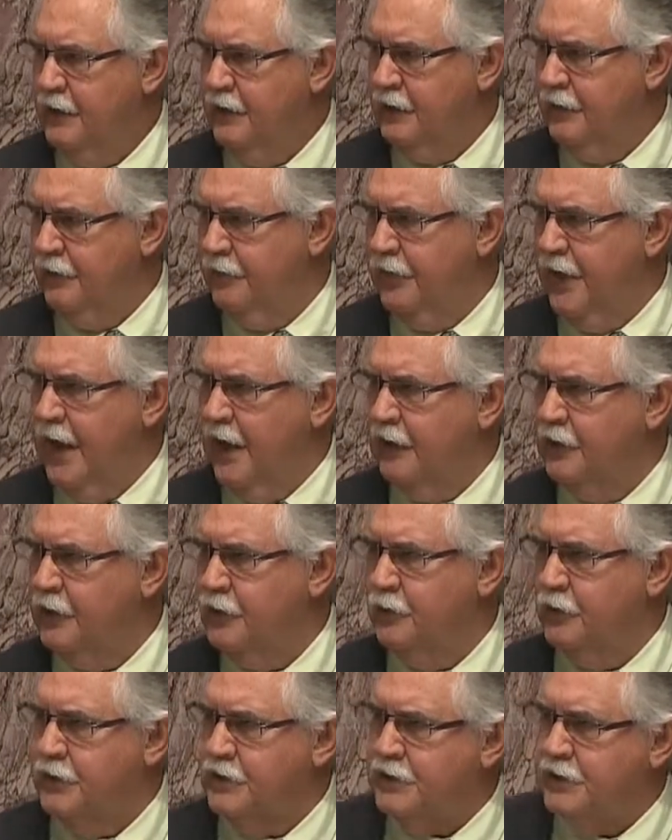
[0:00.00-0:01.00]
the
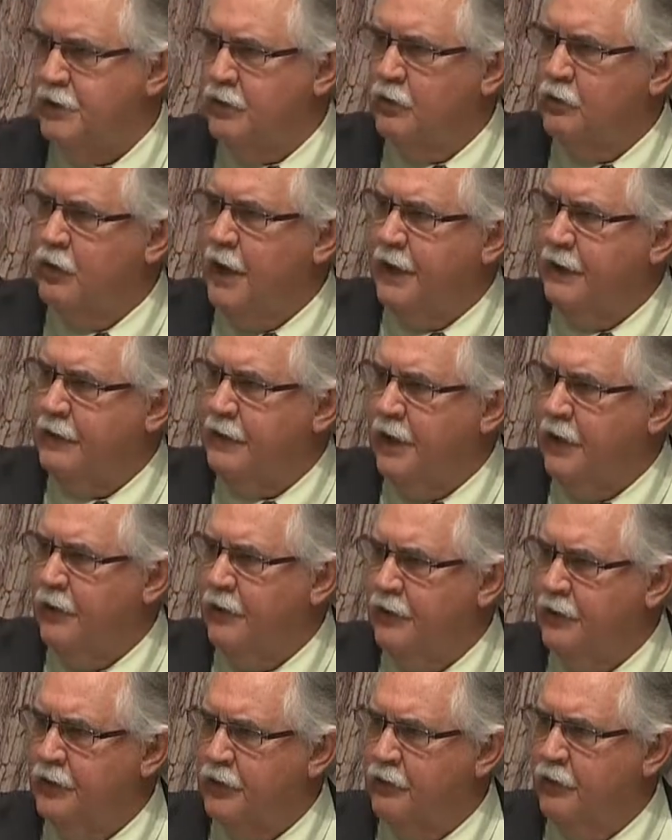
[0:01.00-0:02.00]
value is still right there
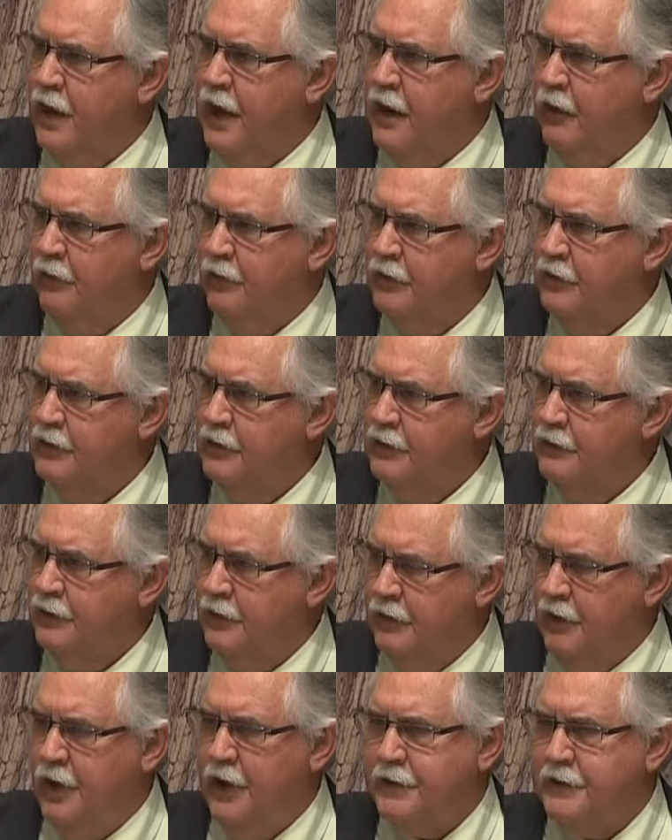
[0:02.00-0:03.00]
in the ground.
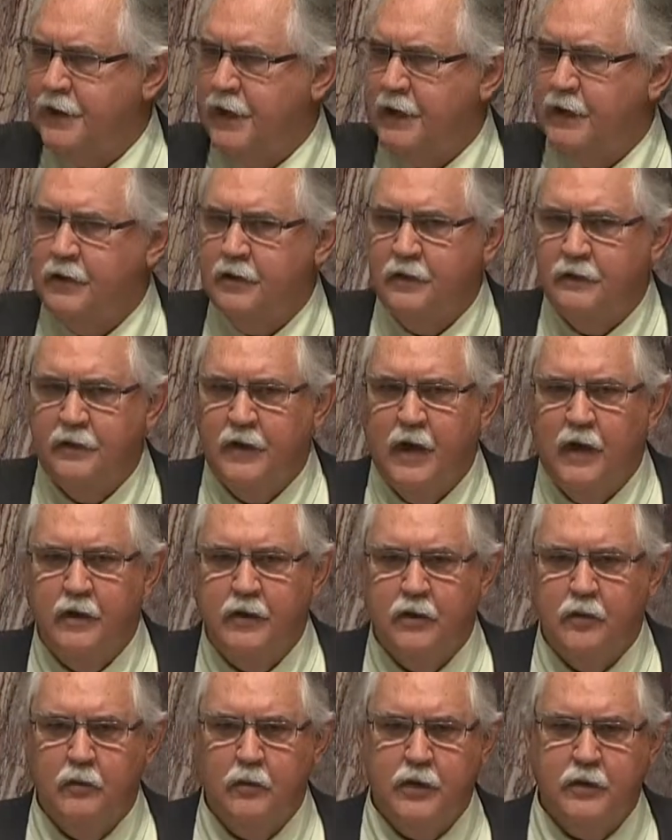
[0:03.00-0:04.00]
They're not taking the
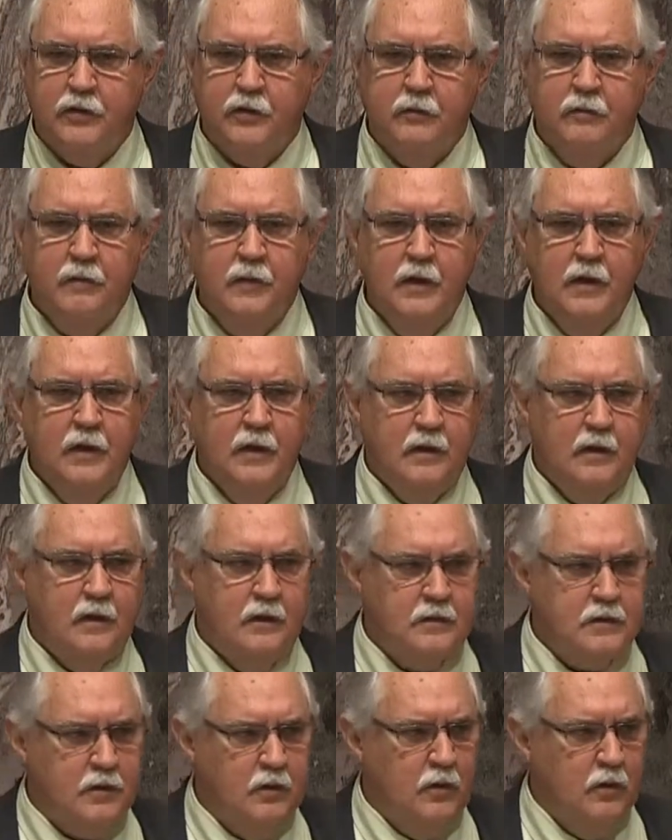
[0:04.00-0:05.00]
value with them,
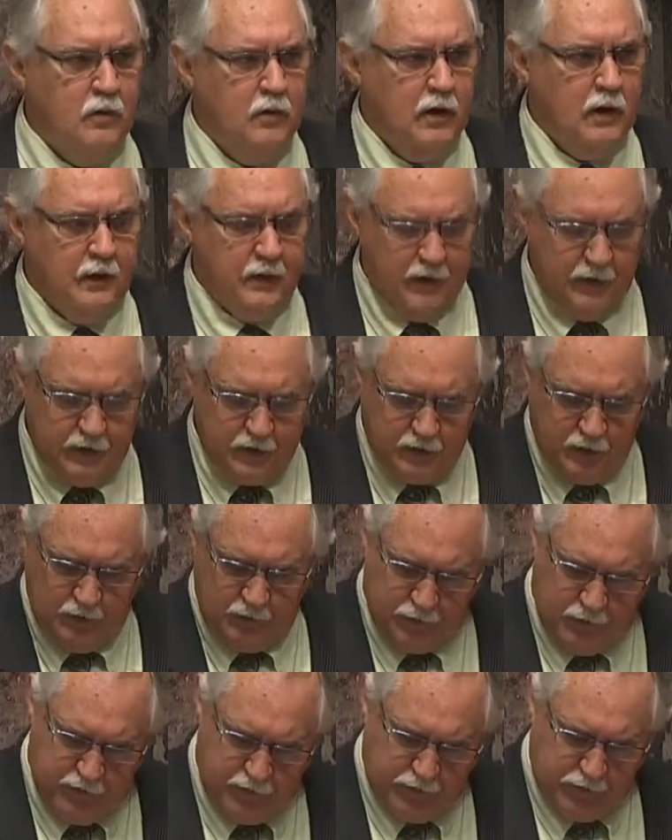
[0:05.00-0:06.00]
so they
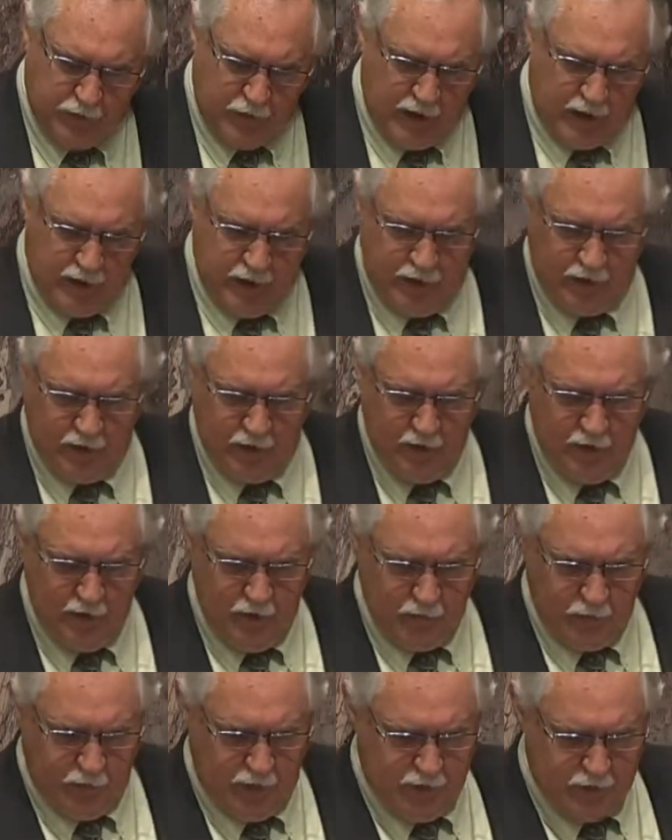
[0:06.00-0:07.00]
shouldn't be threatening
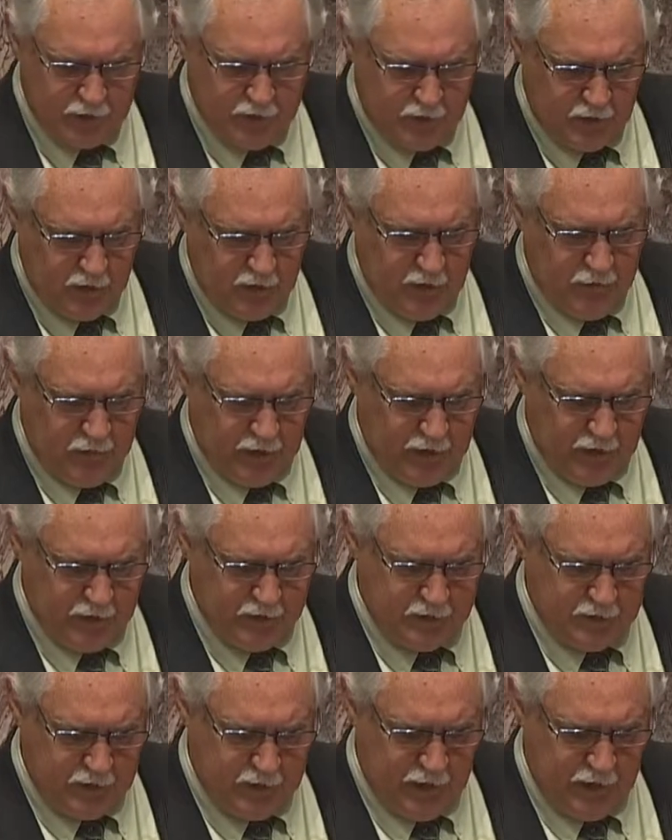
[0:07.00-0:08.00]
British
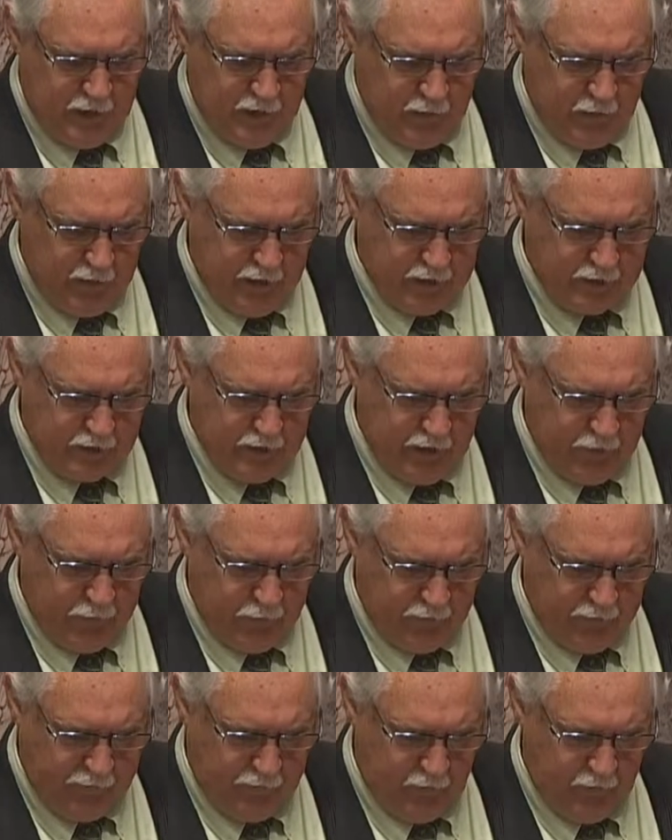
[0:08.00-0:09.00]
Columbians in any way, shape,
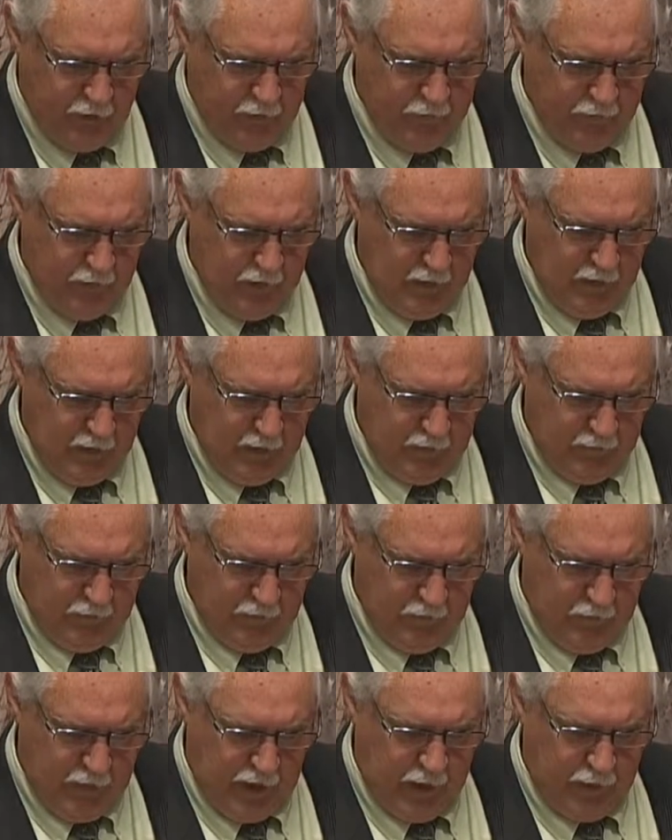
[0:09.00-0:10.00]
or form.
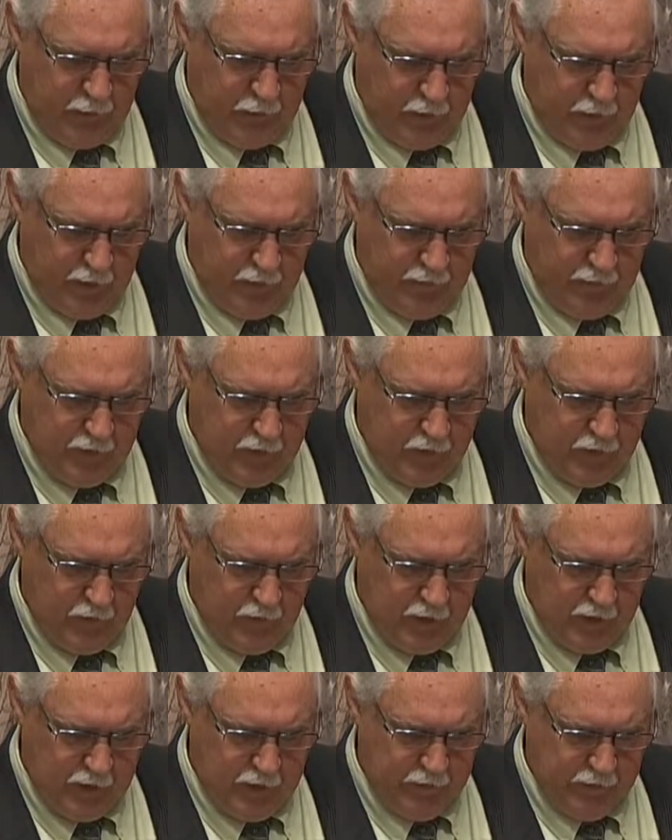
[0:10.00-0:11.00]
From my point of view,
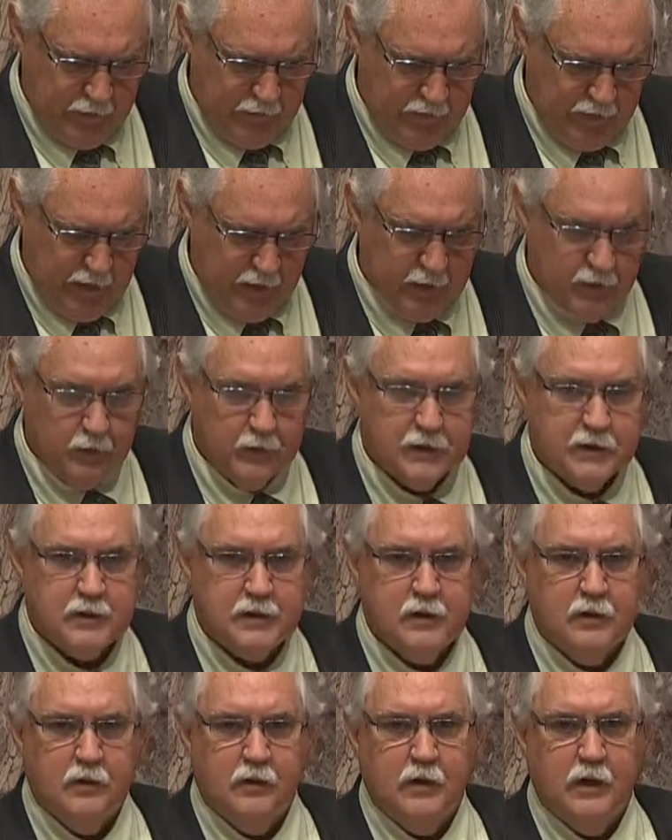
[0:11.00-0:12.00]
the value is
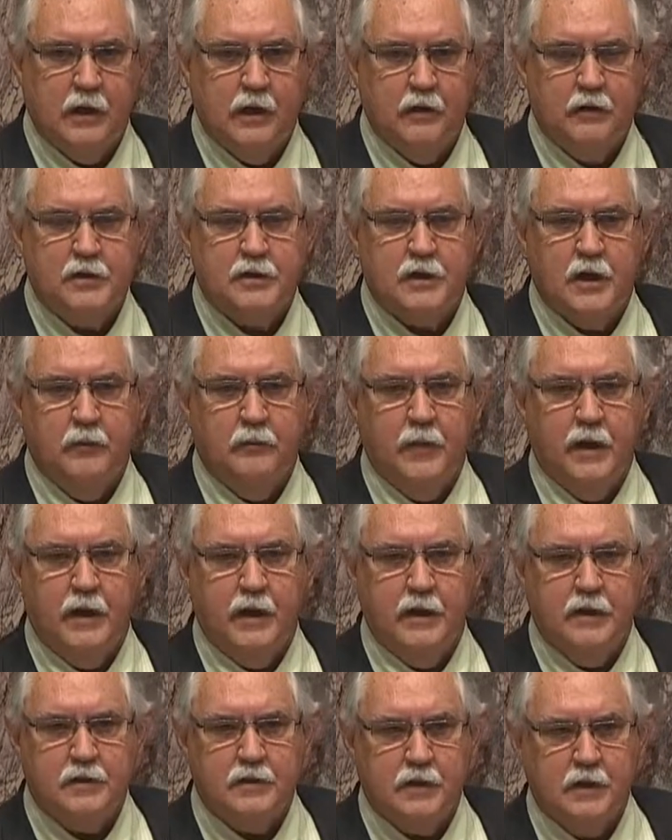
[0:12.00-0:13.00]
still there. Somebody
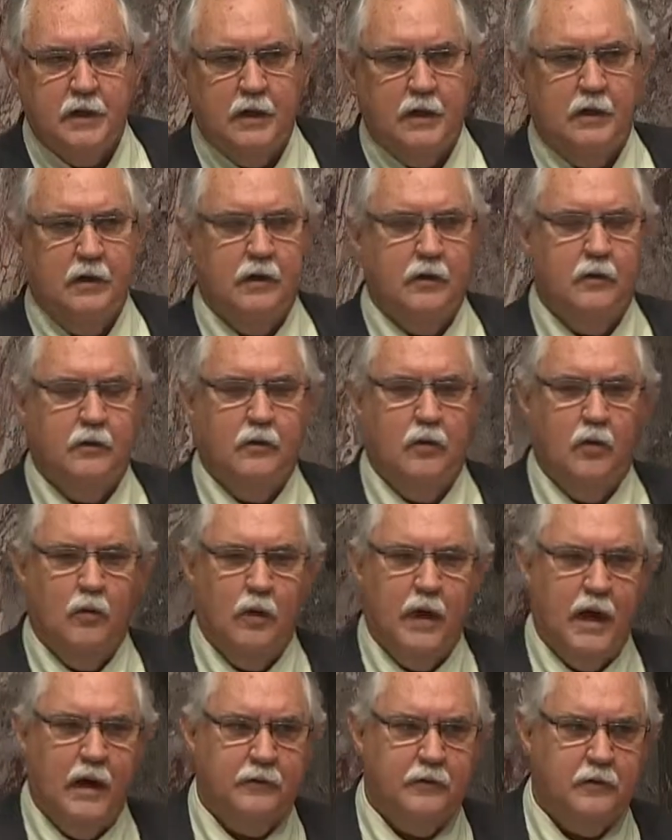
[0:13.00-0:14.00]
is going to go
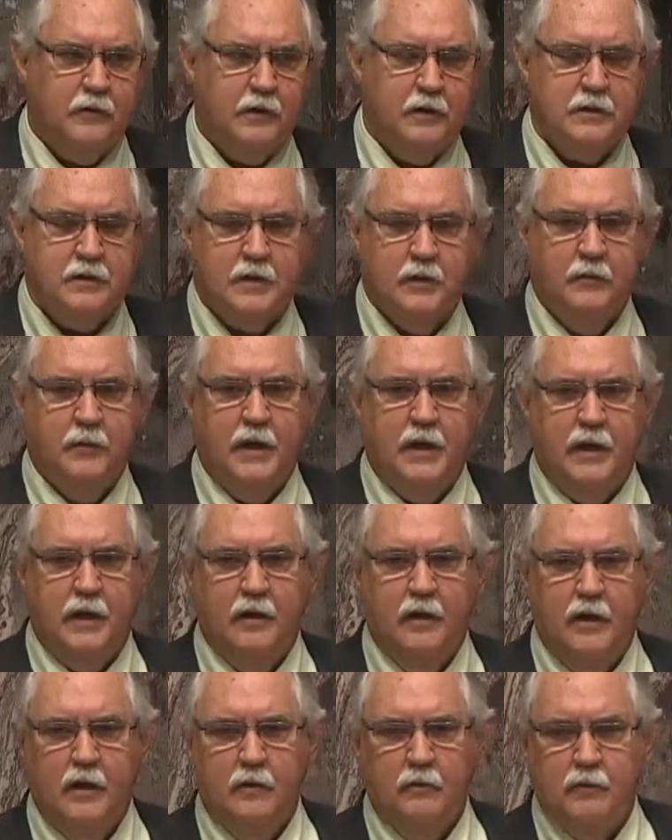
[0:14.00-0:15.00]
after it. Somebody
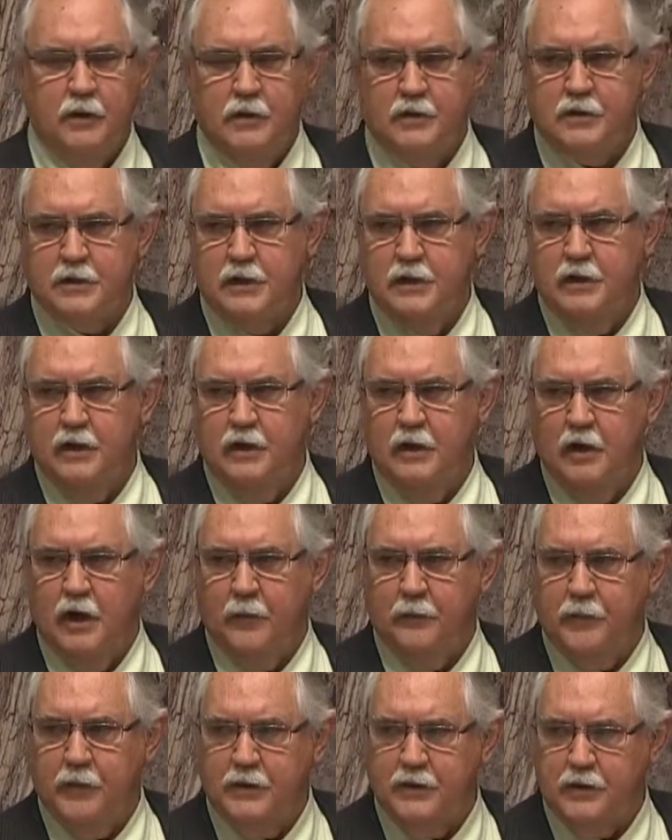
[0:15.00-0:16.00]
will see the
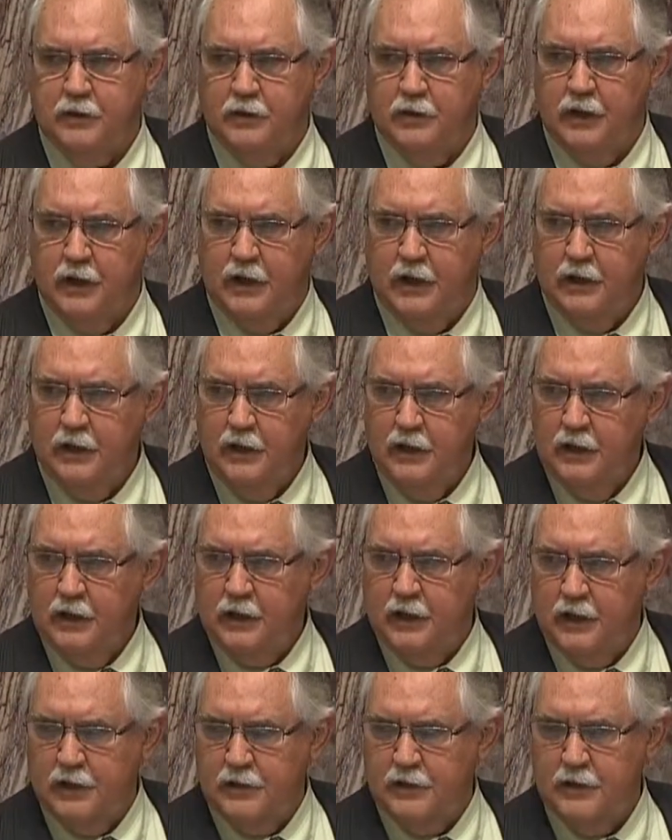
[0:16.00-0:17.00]
opportunity,
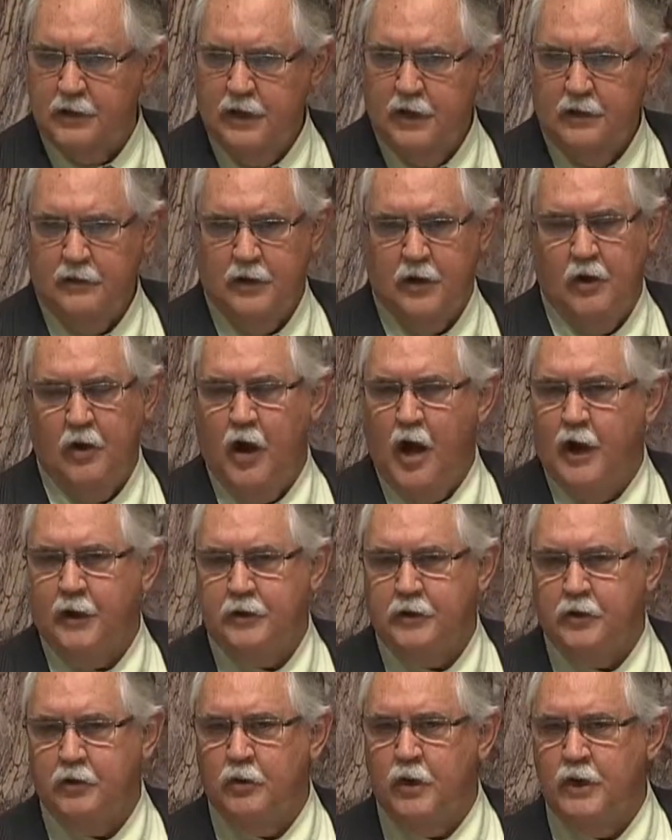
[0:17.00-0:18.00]
because they're not
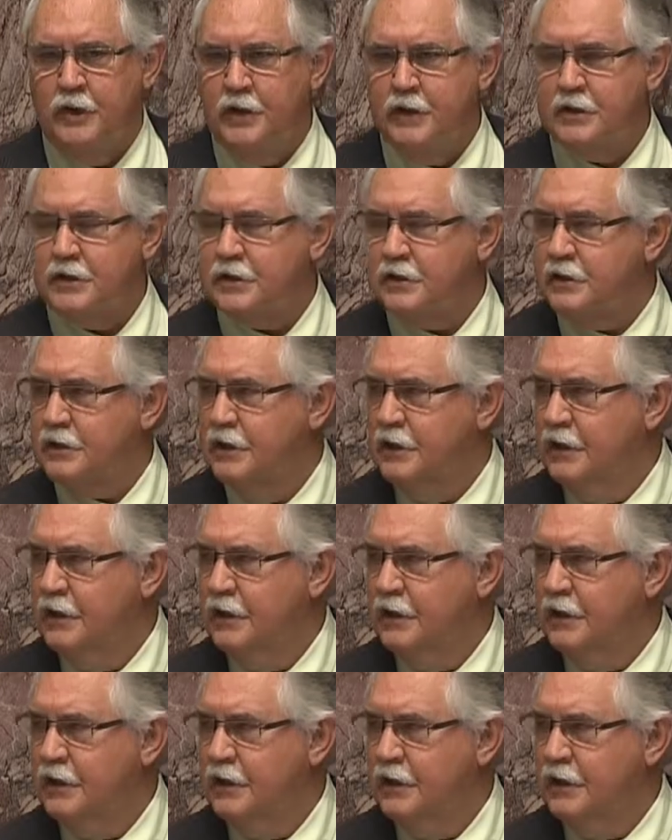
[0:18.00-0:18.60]
doing this